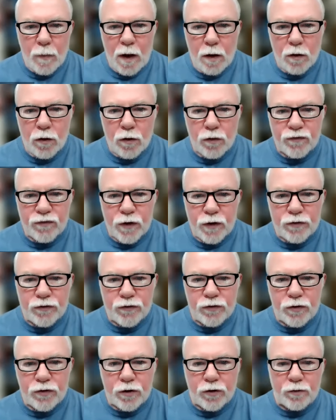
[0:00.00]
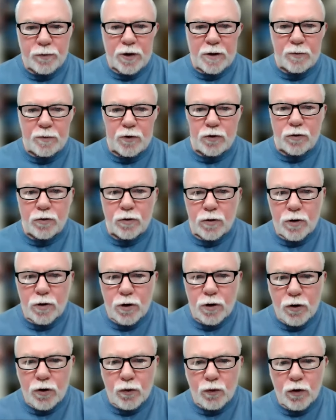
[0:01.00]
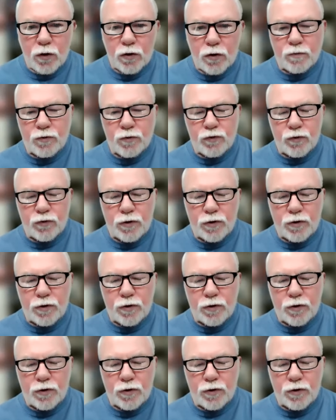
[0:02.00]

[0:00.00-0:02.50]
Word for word: Hello, friends and other people. Welcome to